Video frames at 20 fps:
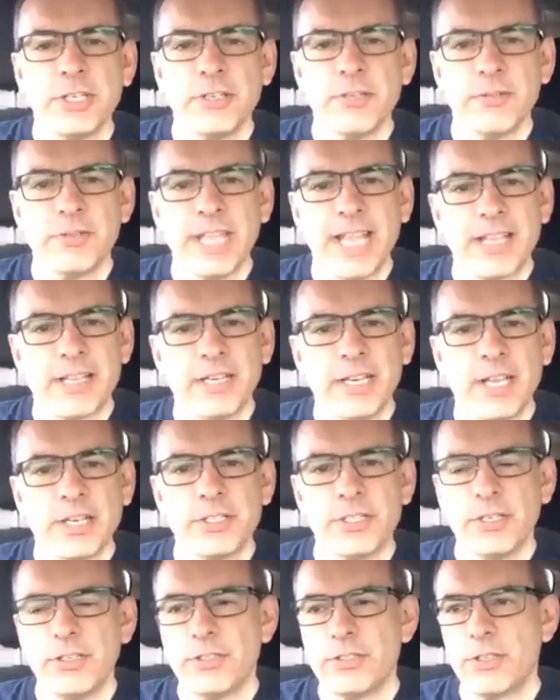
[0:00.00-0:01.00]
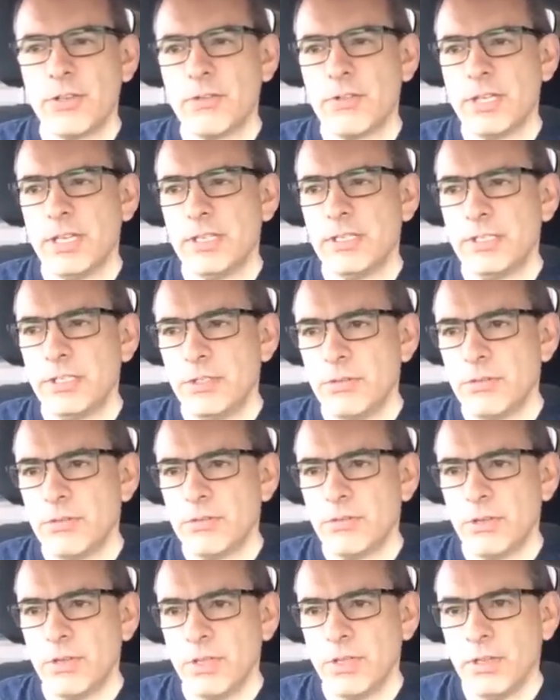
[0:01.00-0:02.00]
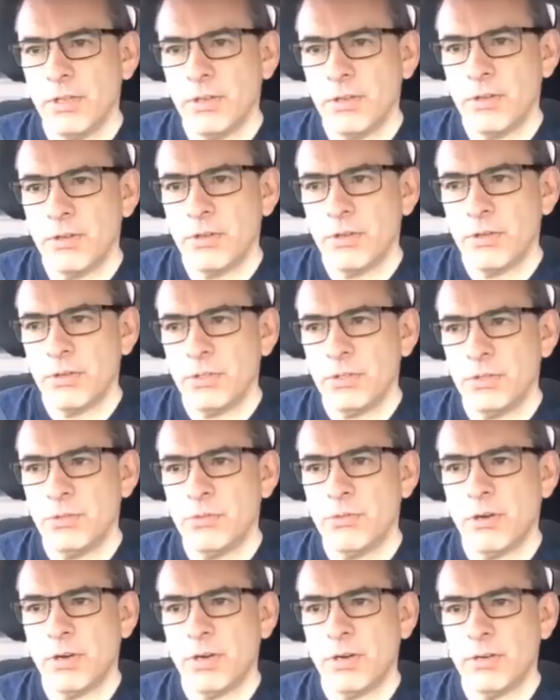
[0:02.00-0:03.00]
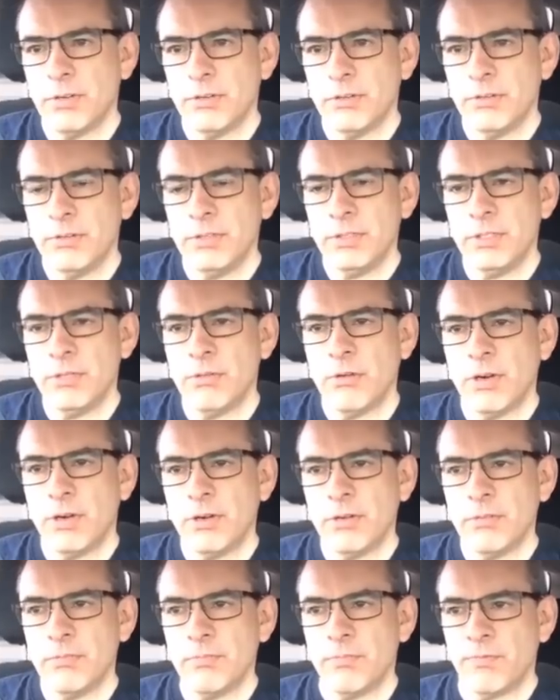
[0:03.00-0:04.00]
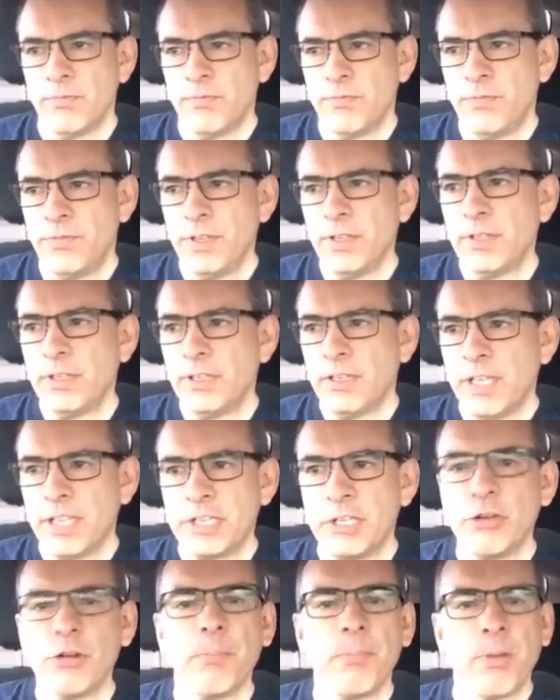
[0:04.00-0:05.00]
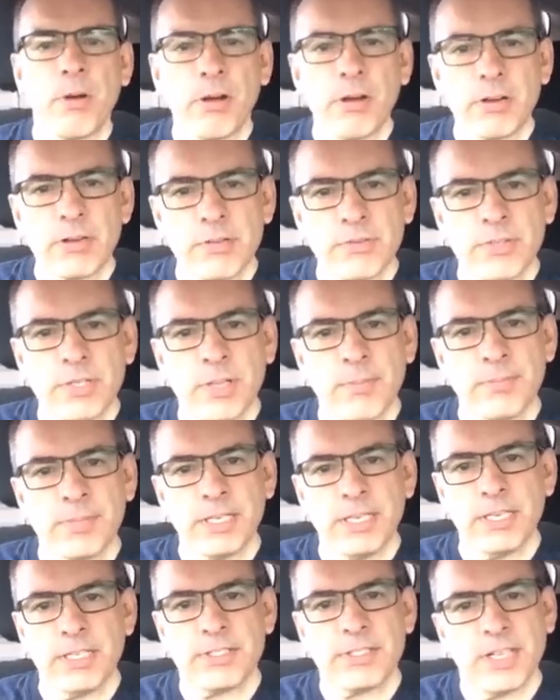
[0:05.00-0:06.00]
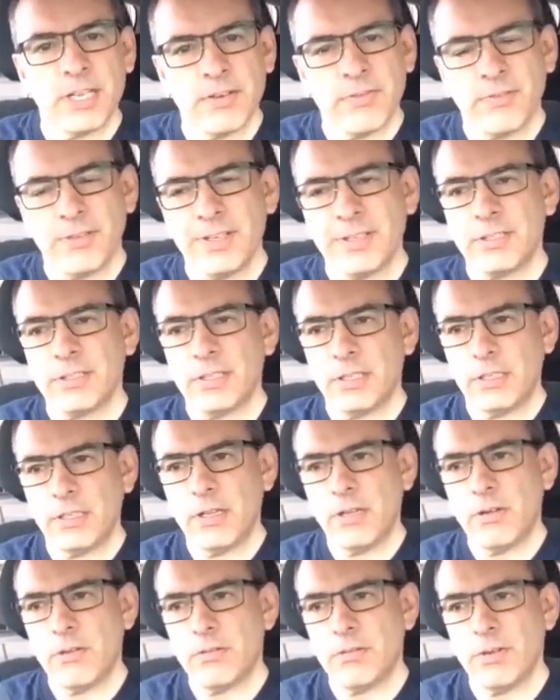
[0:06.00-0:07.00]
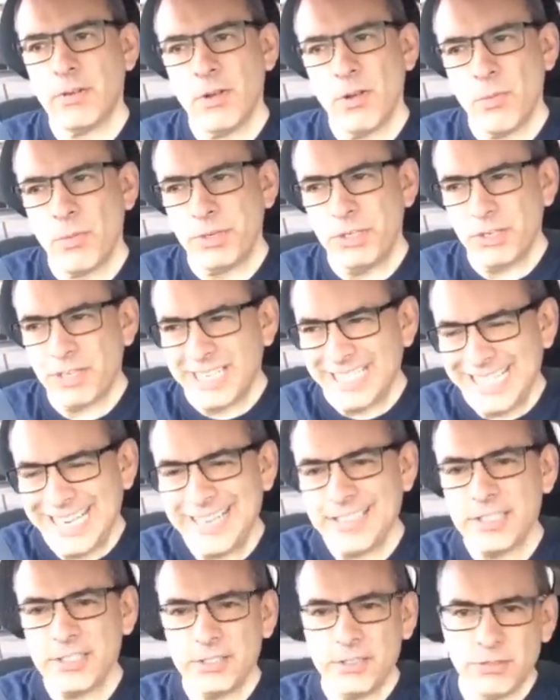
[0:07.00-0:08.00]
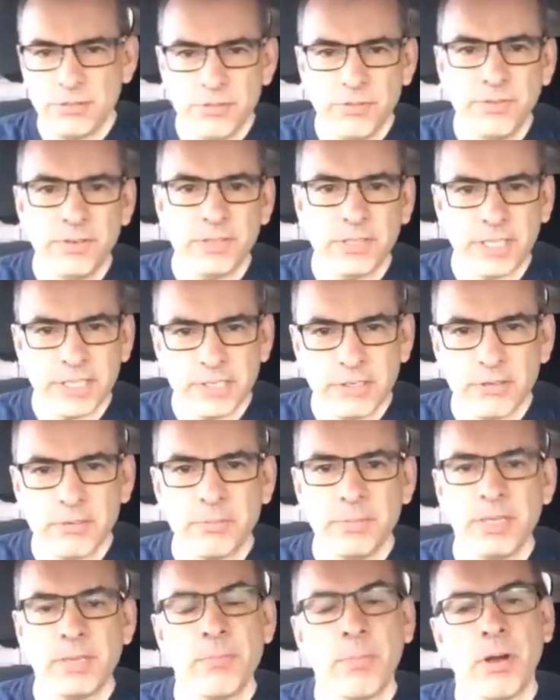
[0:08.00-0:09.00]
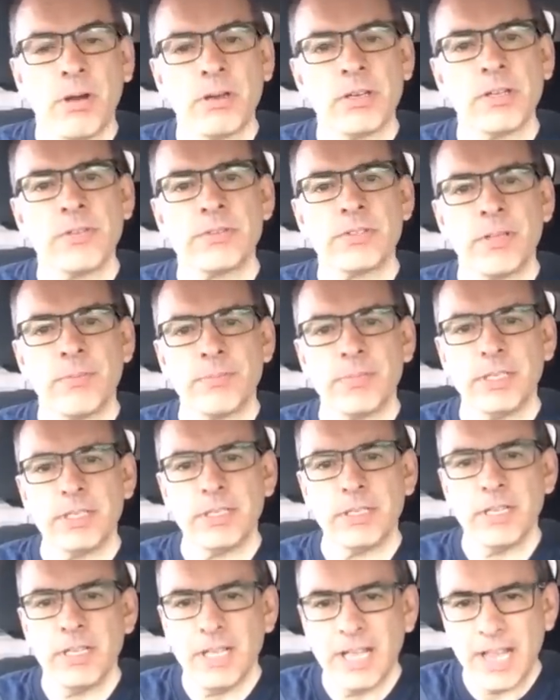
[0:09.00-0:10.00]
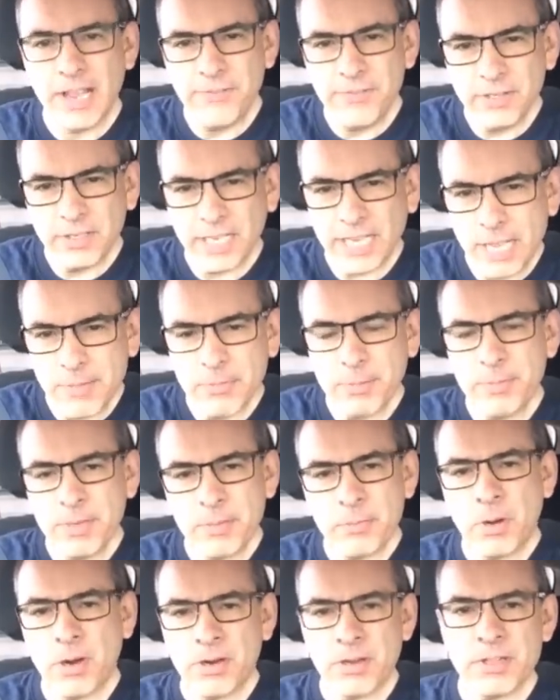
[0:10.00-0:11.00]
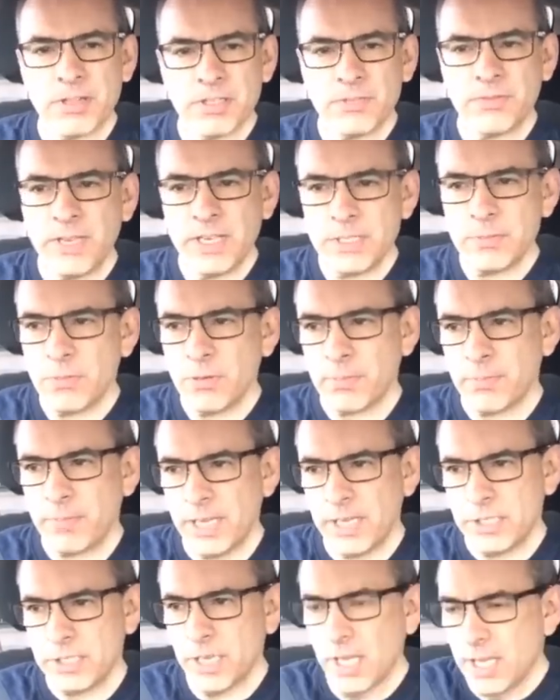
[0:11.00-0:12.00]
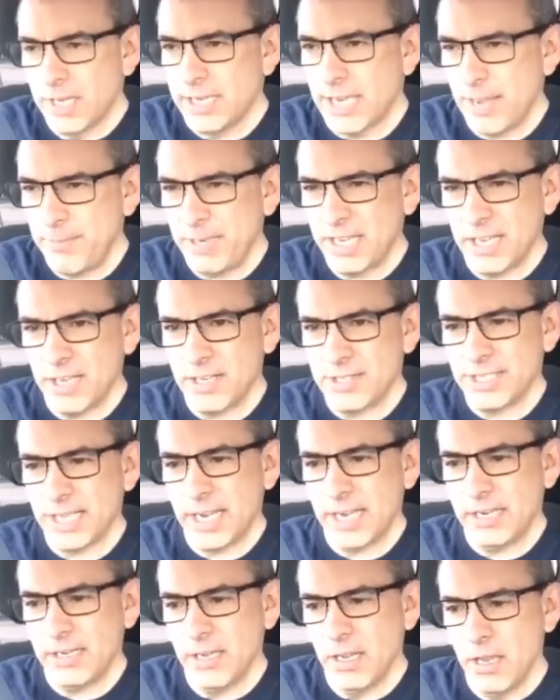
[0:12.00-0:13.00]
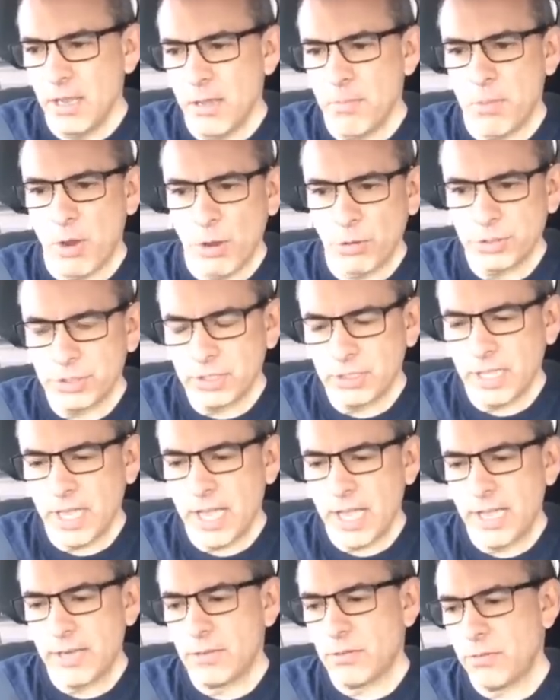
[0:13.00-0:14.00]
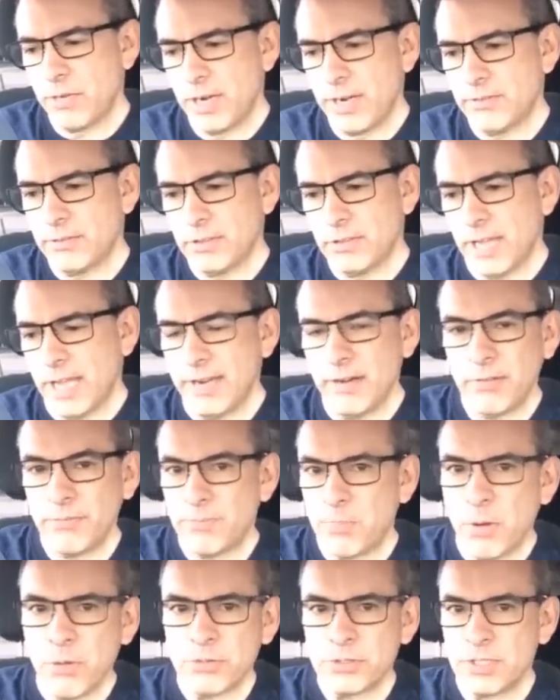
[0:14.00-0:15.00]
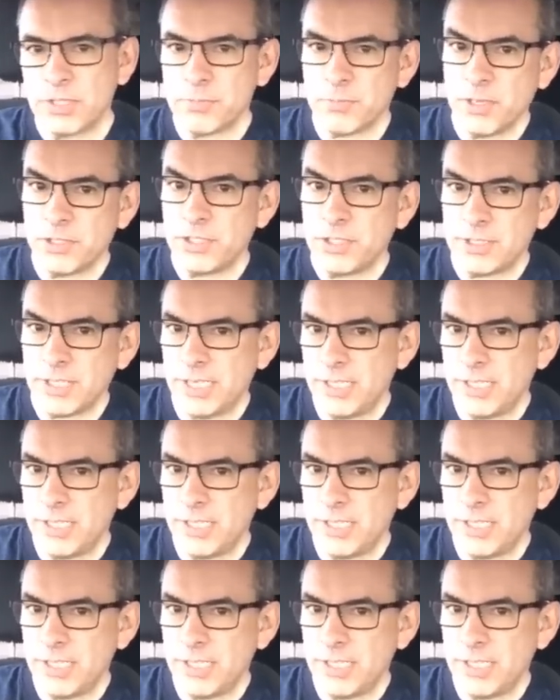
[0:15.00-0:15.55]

with a connection, that connection, so that you are feeling like you're a part of something instead of feeling alone. When you're connected, you do feel like you're a big part of something. I feel like I'm a big part of this Facebook page, not because I post a lot or whatever. I don't